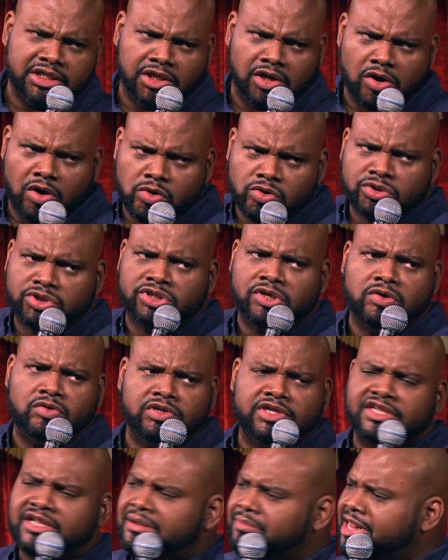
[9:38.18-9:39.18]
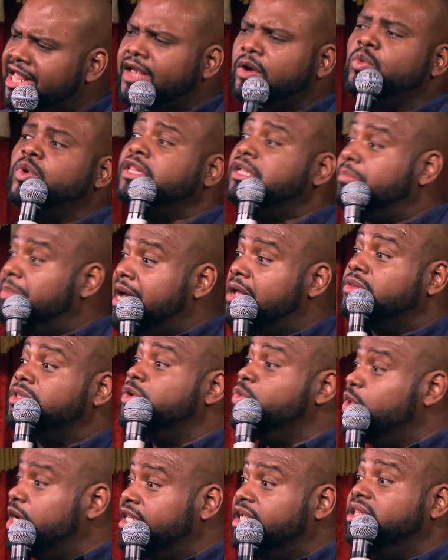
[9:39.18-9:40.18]
in the ozone, and I'm like, what about
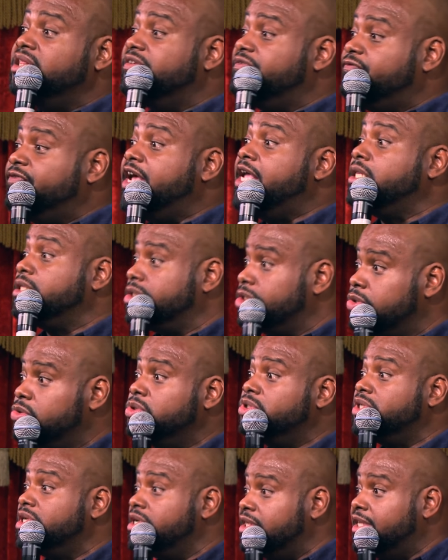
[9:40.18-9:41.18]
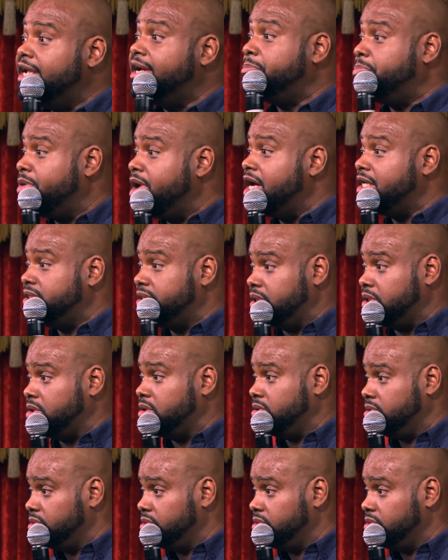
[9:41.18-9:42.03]
the one in the fence? Who's on that project?